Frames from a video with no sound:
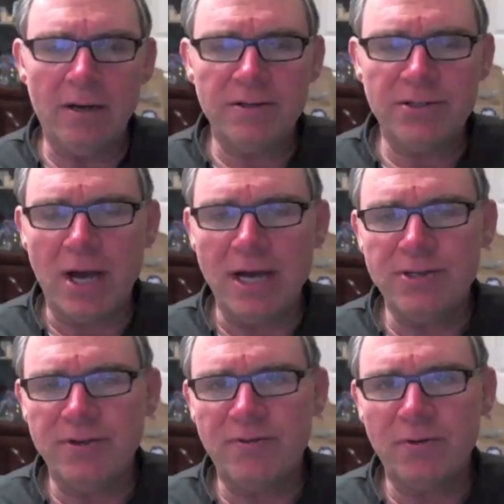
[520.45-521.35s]

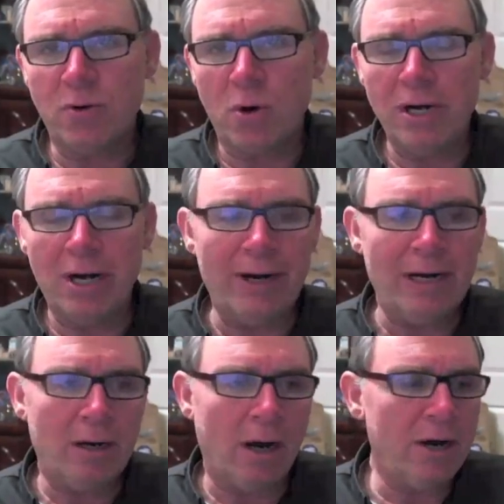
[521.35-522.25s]
signs of
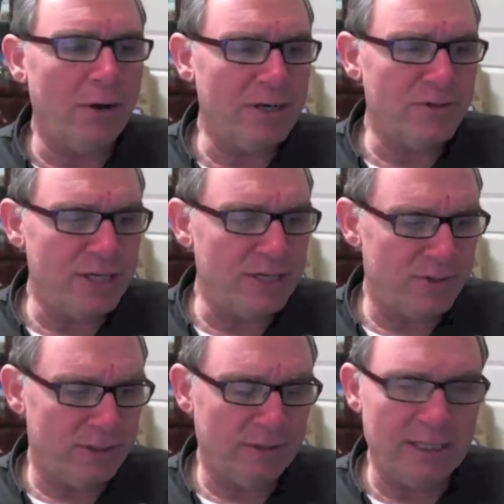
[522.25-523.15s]
coronary artery
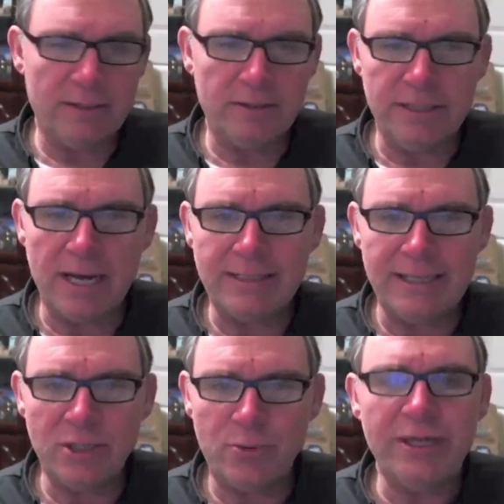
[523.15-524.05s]
disease in
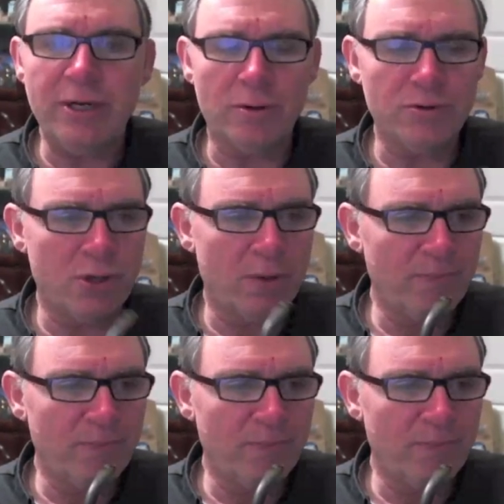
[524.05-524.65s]
19 and 20-year-olds.